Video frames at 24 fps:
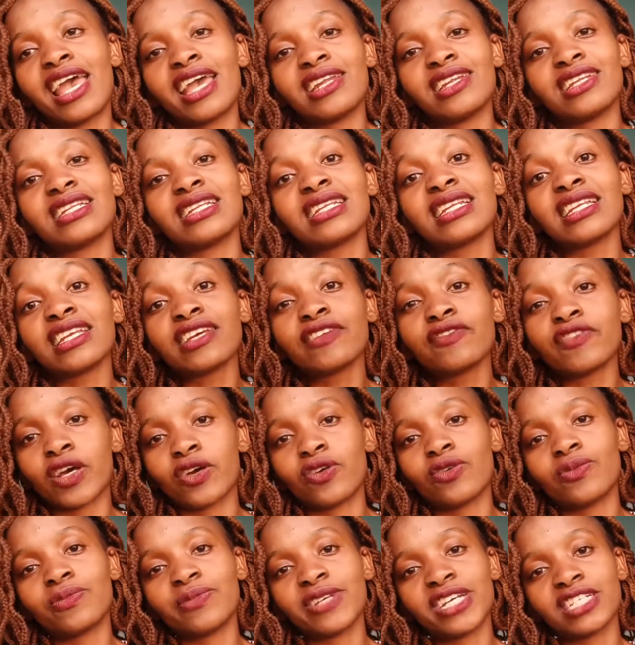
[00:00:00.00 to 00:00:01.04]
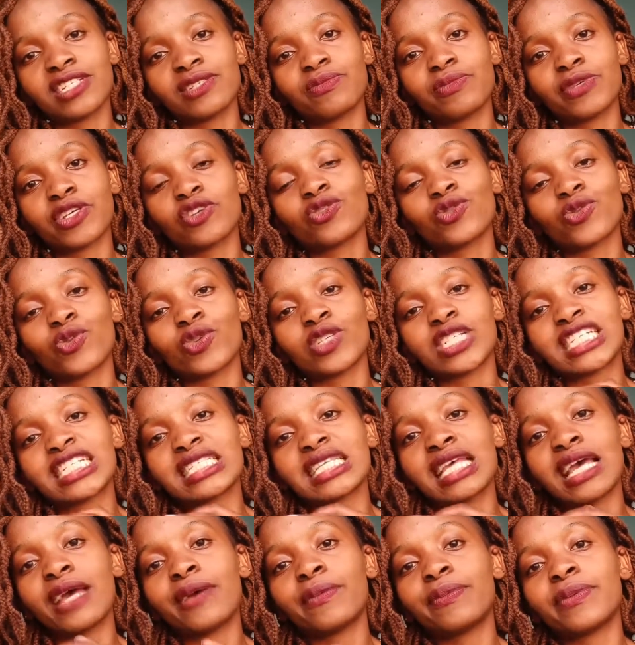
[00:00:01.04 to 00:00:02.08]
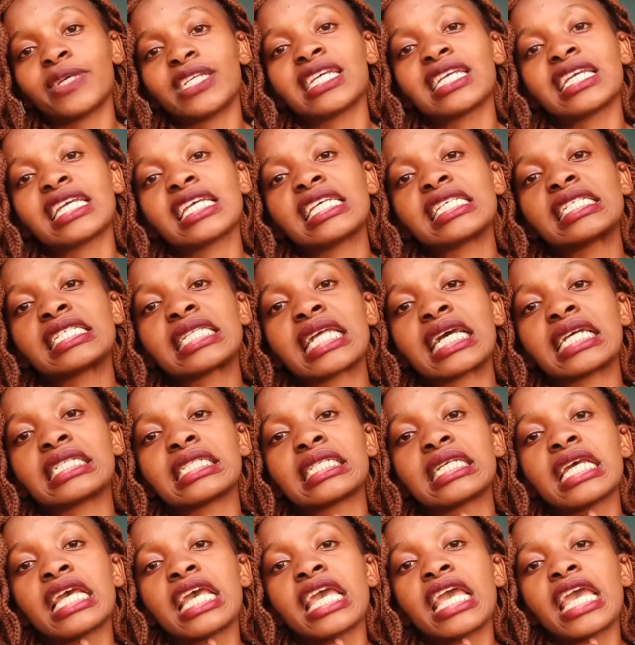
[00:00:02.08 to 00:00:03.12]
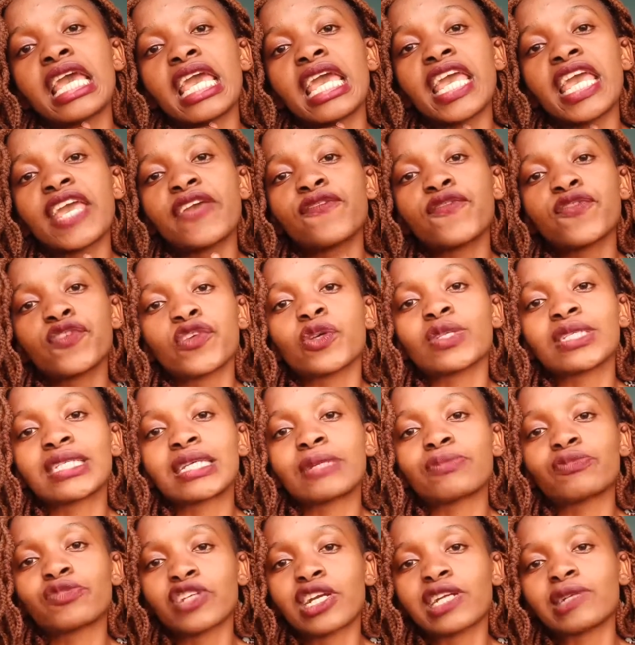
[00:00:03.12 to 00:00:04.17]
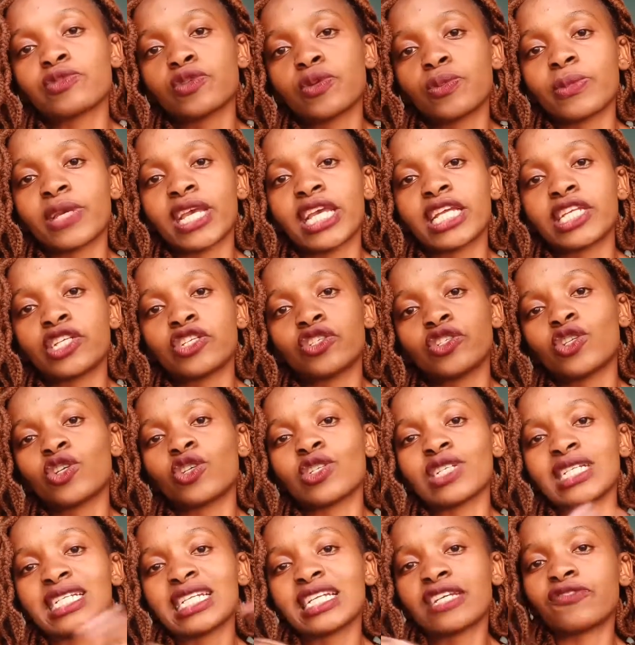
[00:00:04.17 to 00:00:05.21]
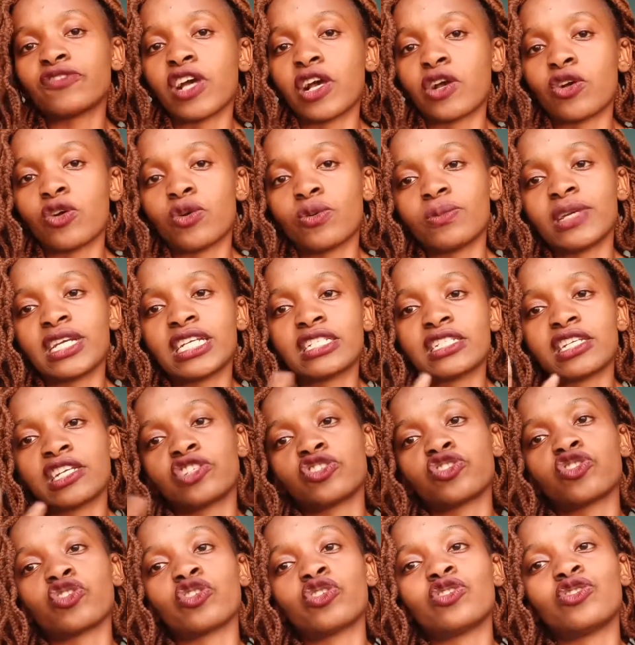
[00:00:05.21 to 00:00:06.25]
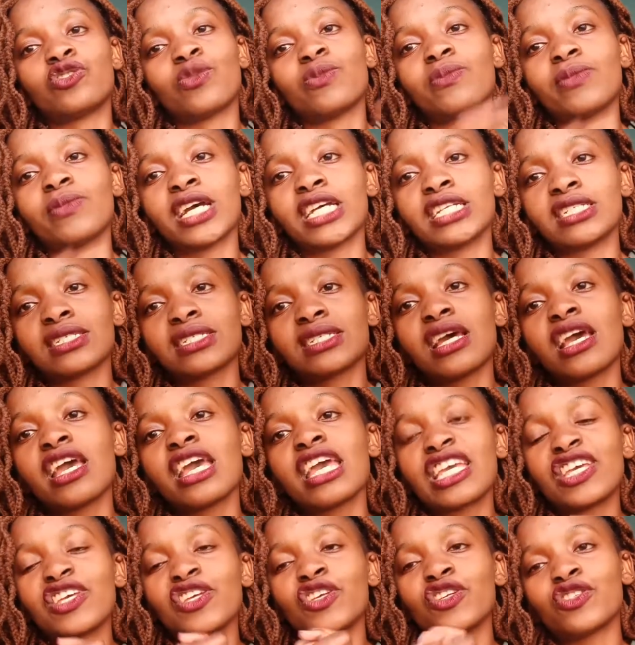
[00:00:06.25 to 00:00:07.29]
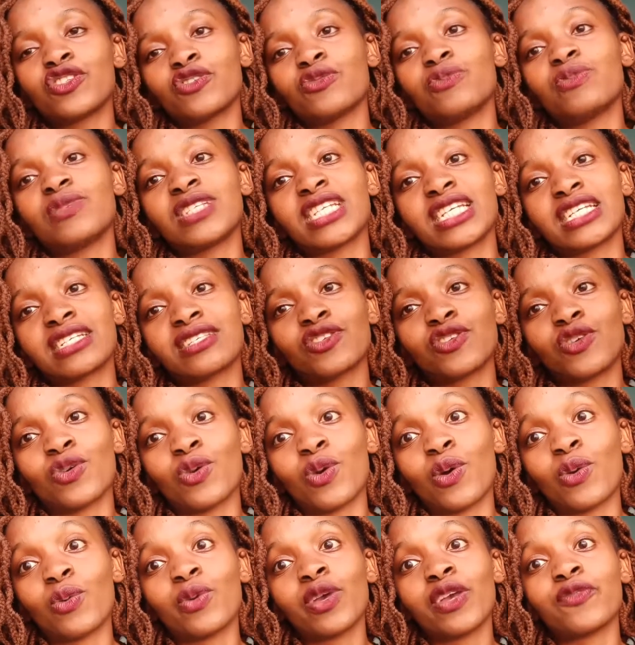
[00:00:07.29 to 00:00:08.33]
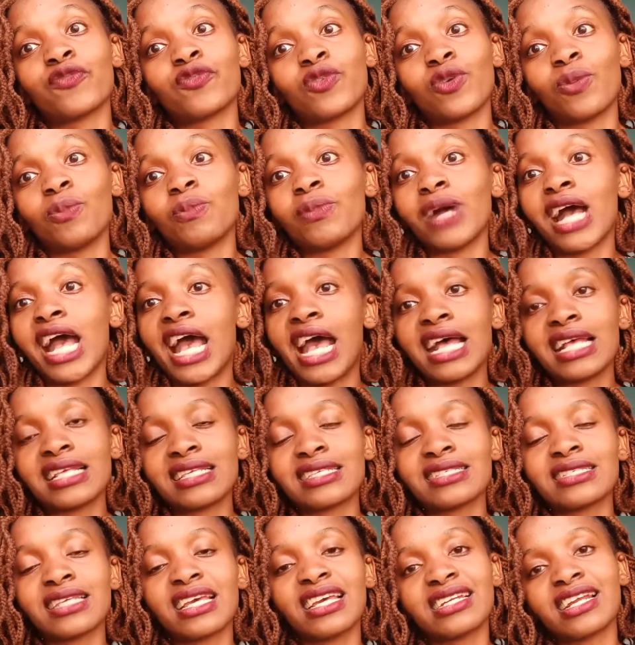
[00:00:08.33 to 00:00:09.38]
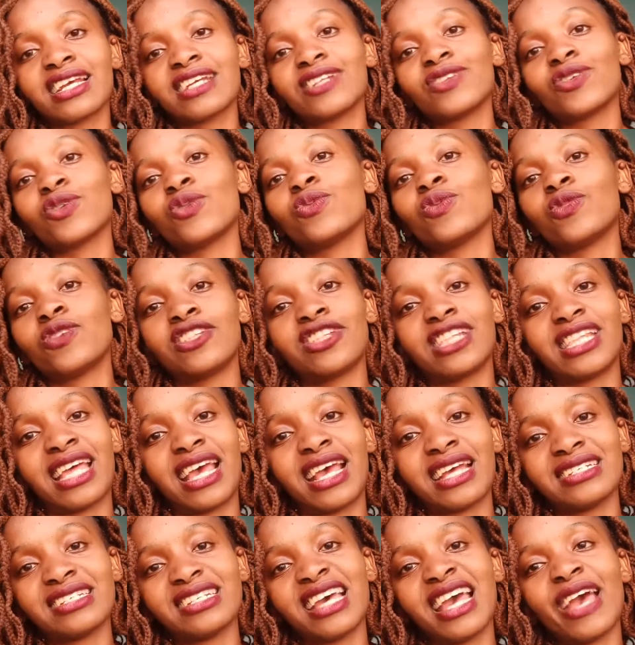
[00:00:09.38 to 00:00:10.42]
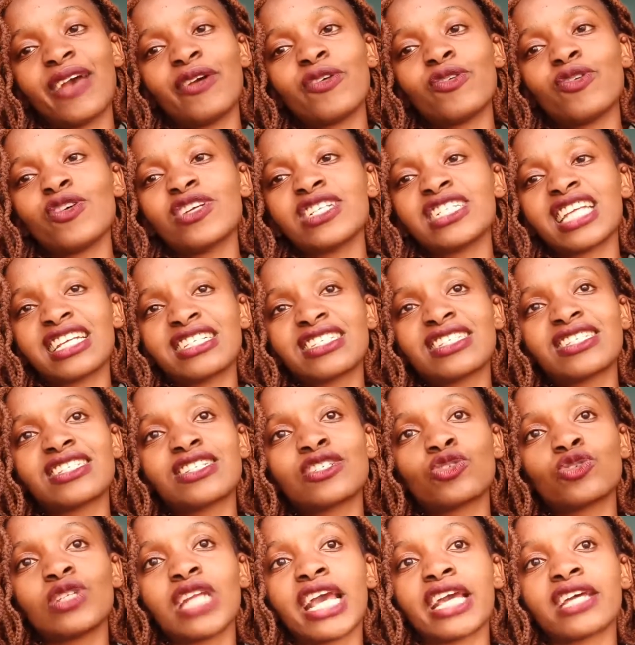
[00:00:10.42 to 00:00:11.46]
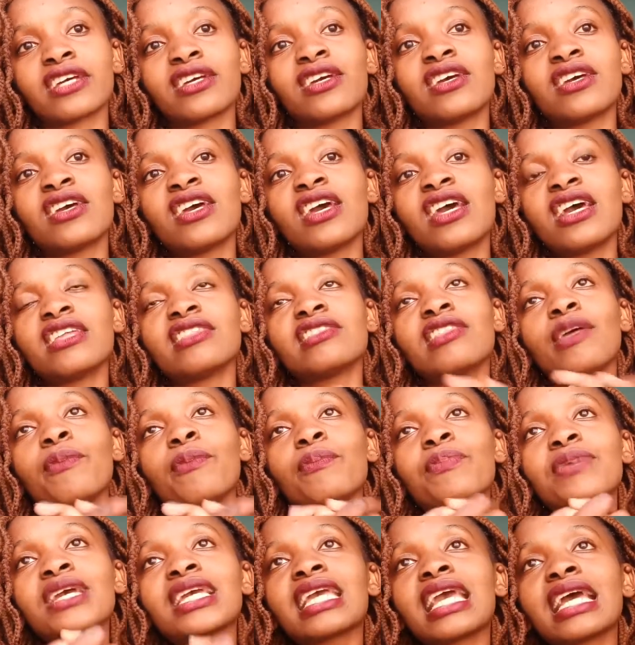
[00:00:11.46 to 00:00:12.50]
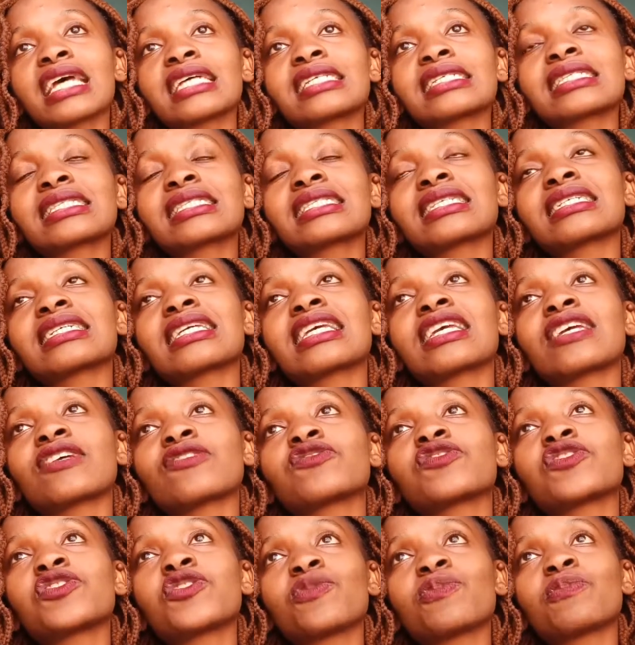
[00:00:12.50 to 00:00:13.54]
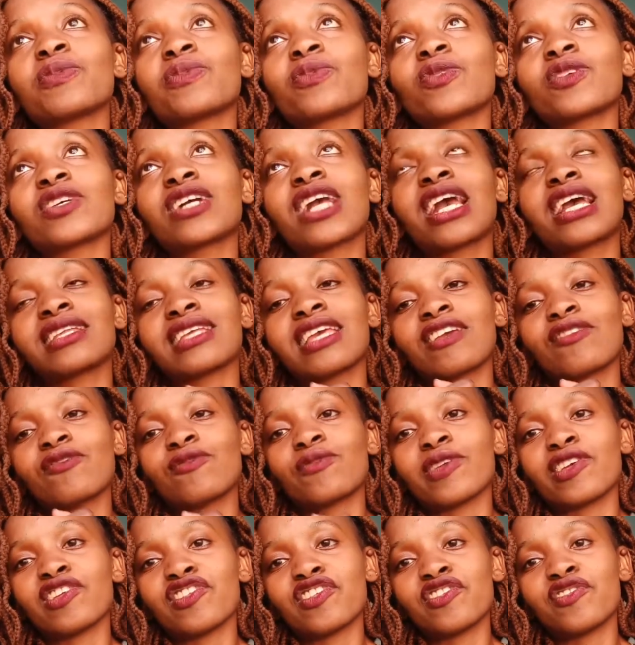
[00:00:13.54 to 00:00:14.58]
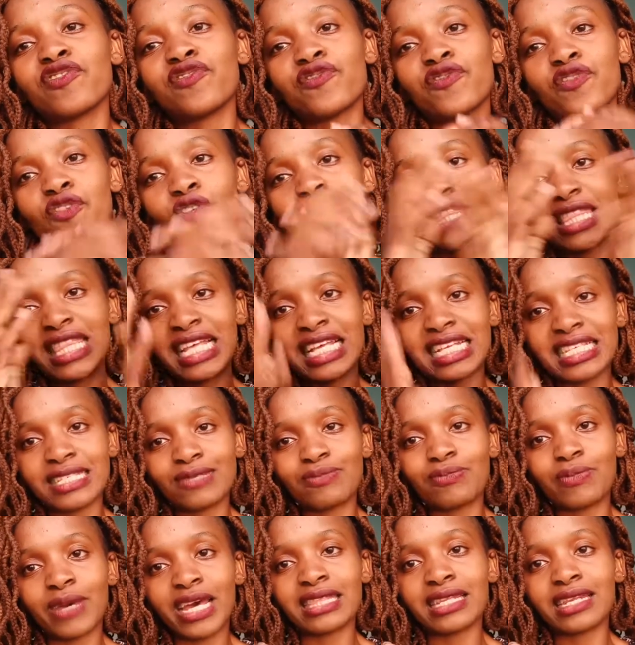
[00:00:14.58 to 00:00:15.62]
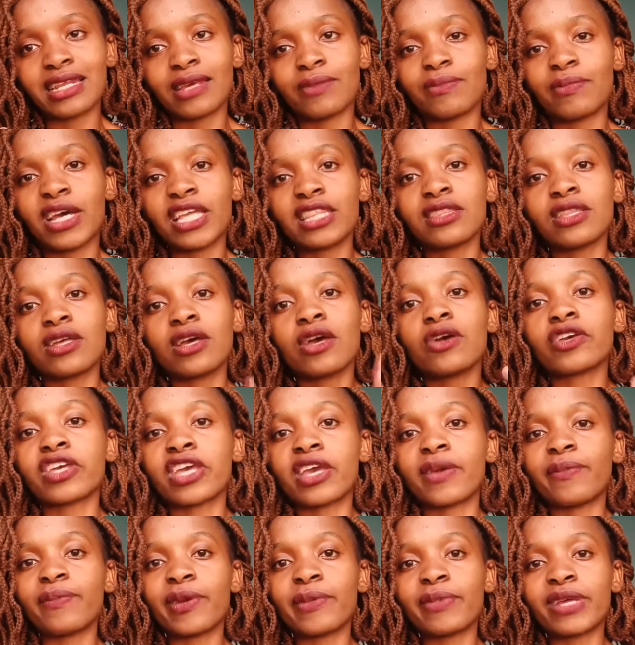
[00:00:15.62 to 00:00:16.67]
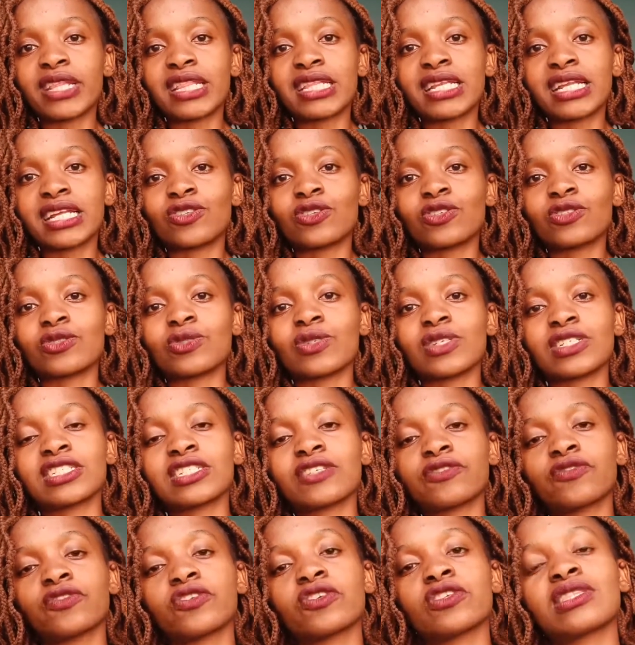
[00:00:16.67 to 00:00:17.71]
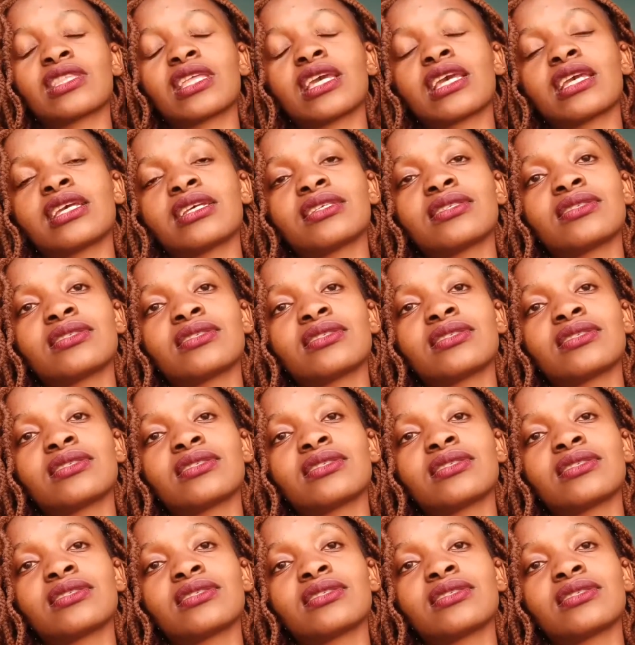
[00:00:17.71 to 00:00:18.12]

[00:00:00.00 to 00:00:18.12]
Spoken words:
And leave a comment, because what is happening is that if you subscribe to me and you don't leave a comment and you're dormant, YouTube takes you away from us. And I don't want that. I want us to, like, the biggest gift you people can give me for this birthday month. Okay, my birthday is on 24th.